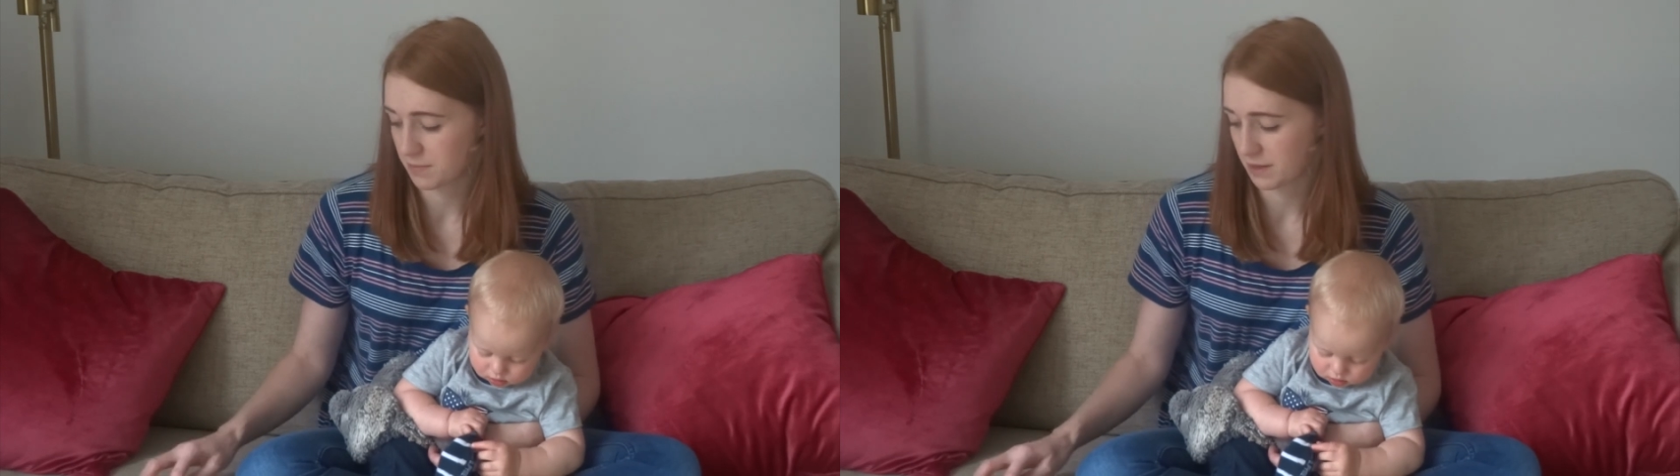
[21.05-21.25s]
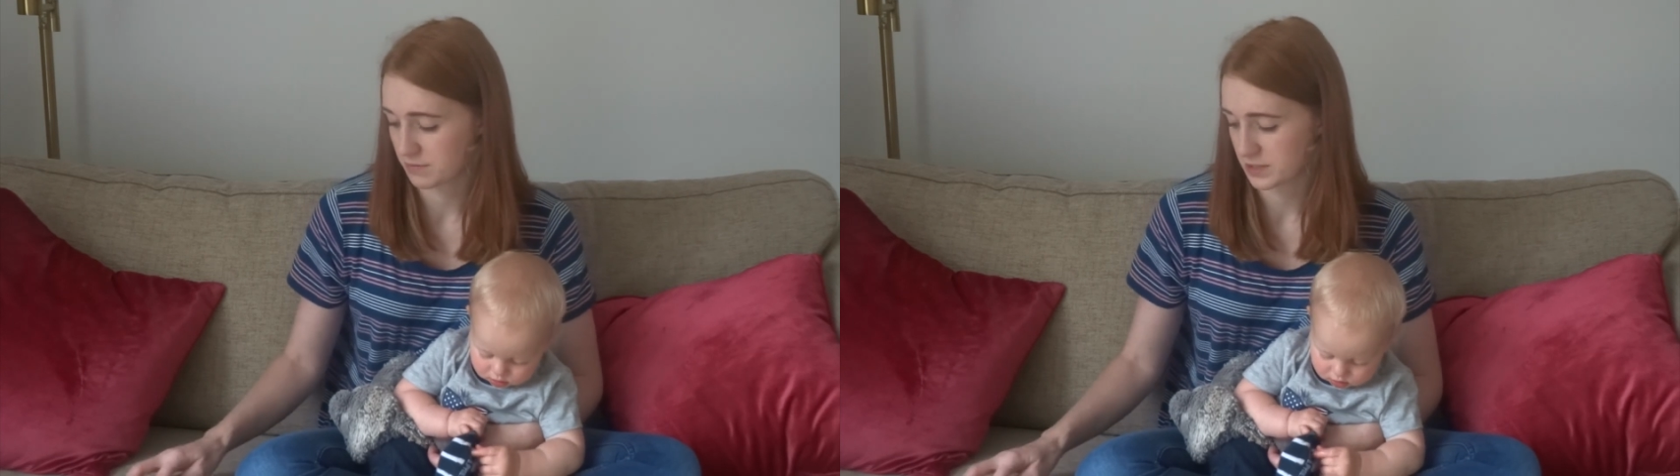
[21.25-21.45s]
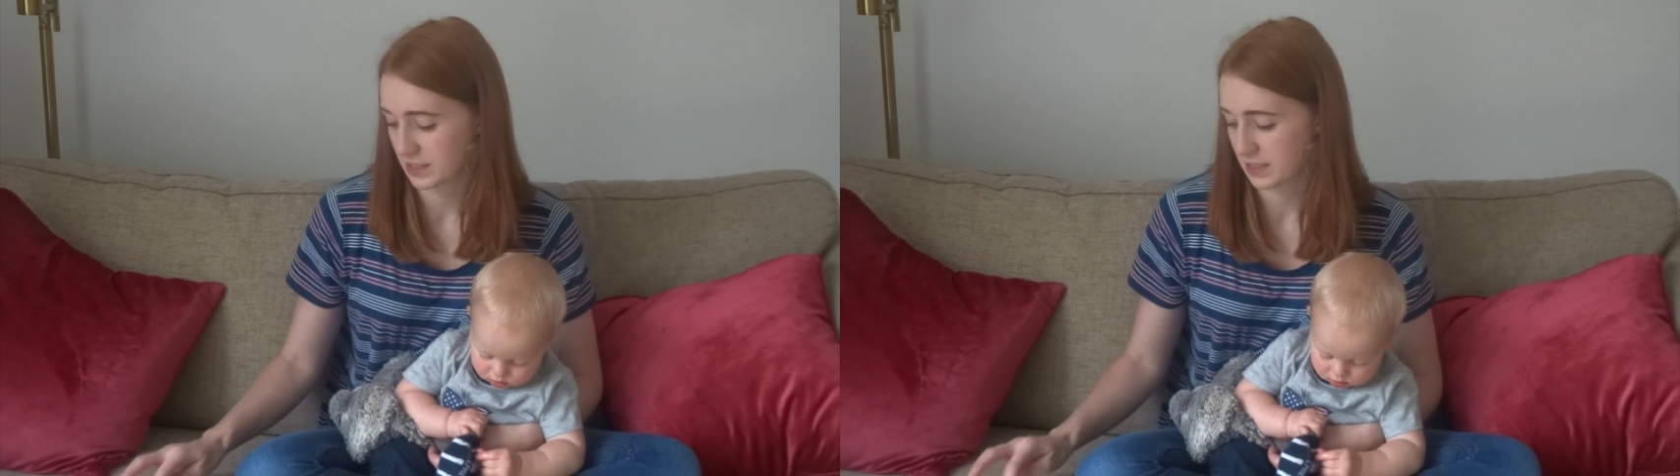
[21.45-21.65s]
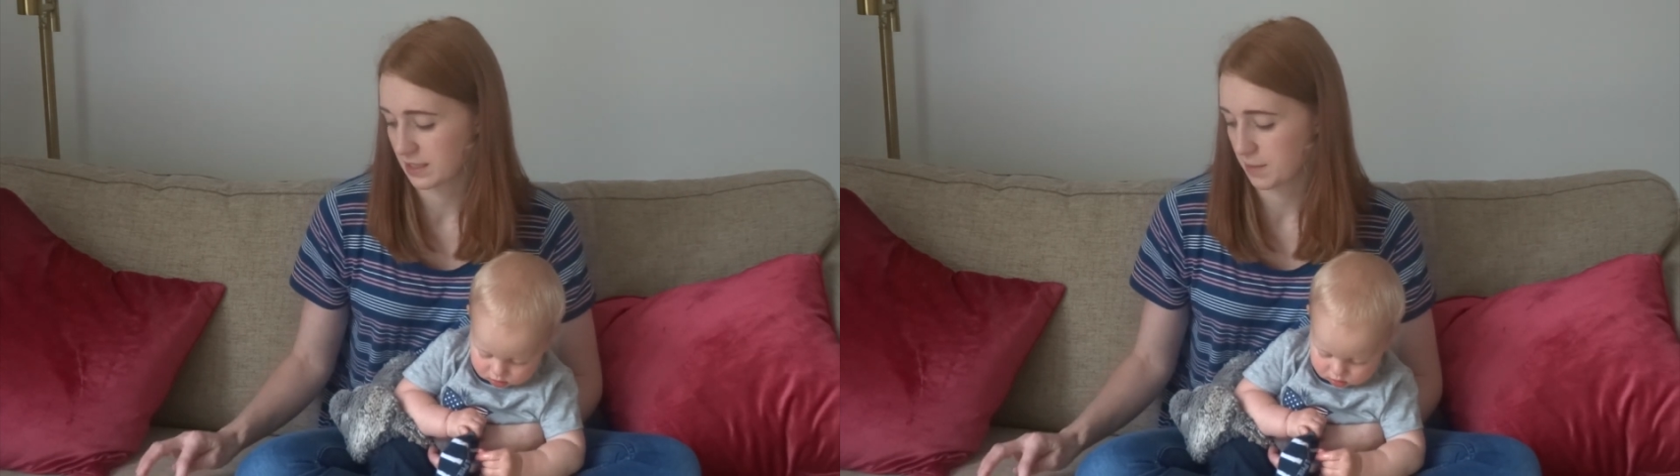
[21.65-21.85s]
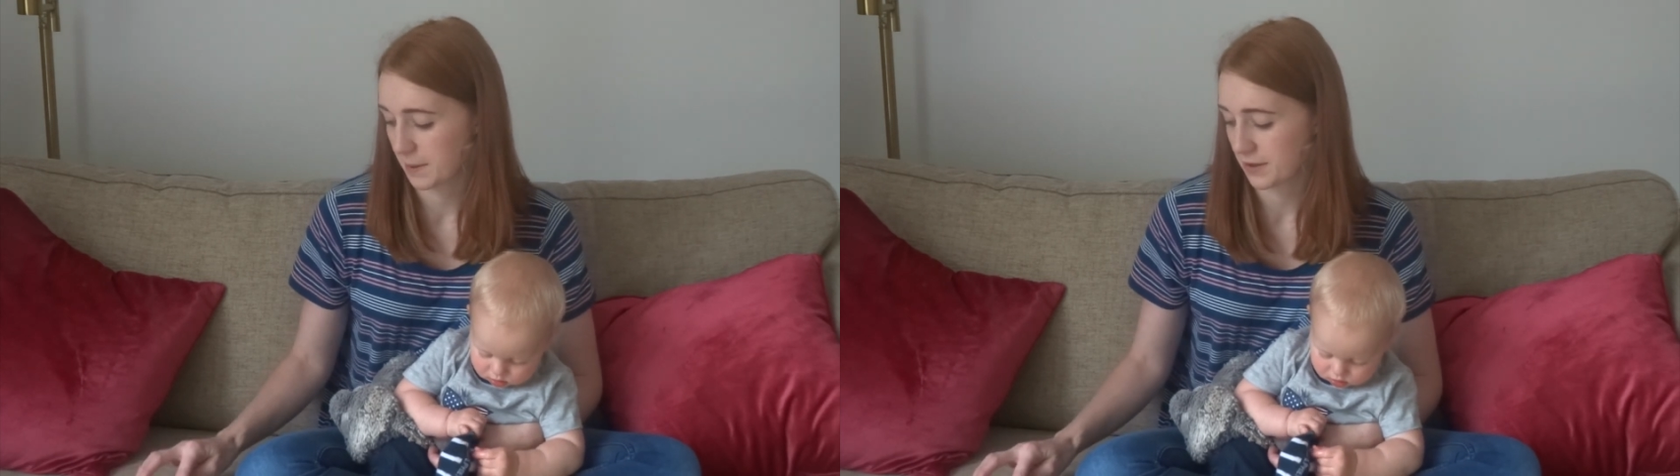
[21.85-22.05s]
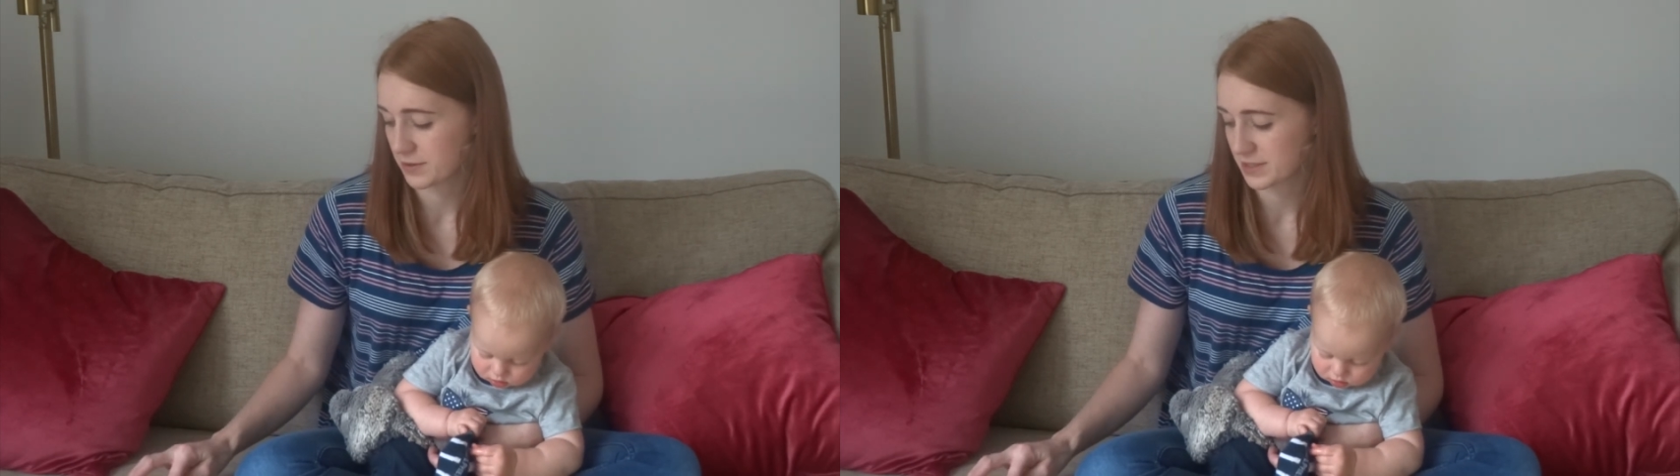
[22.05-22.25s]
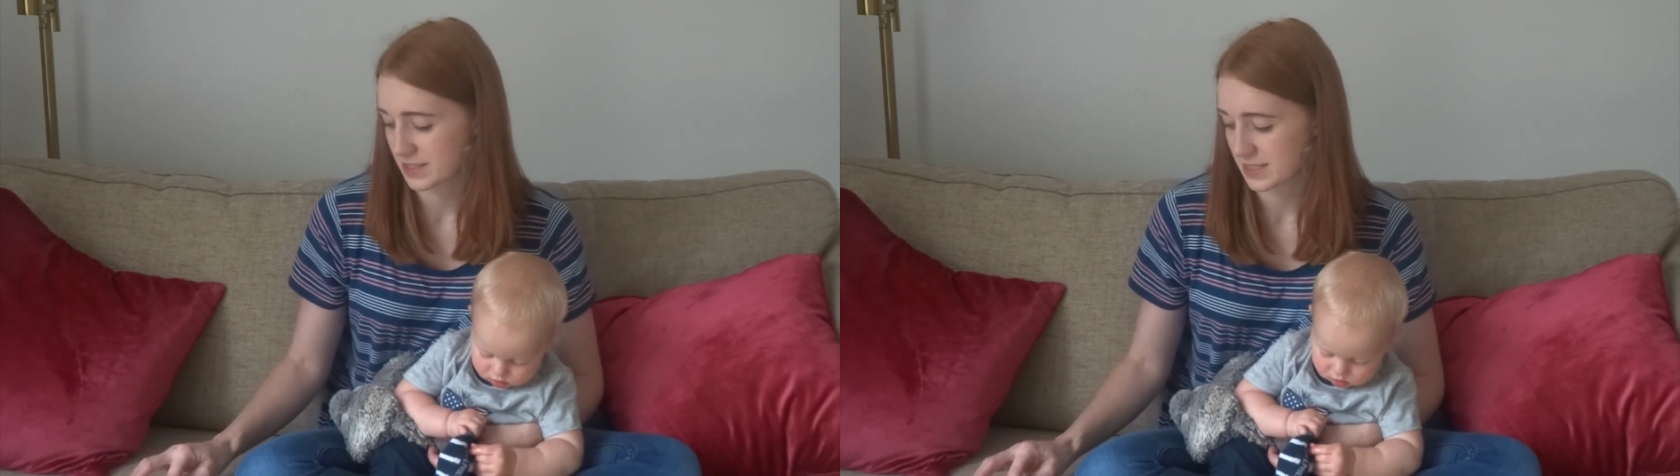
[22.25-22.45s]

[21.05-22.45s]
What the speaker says: but I'm just looking at the post to